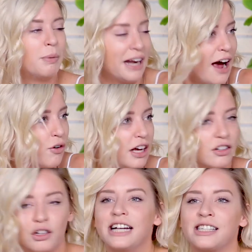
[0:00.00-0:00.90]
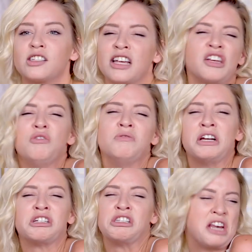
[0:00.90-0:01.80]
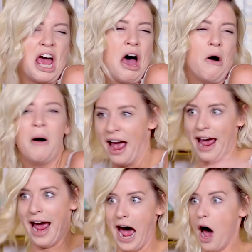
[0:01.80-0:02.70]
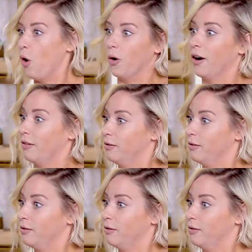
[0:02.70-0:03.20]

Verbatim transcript: But how Lisa's like, you just know how.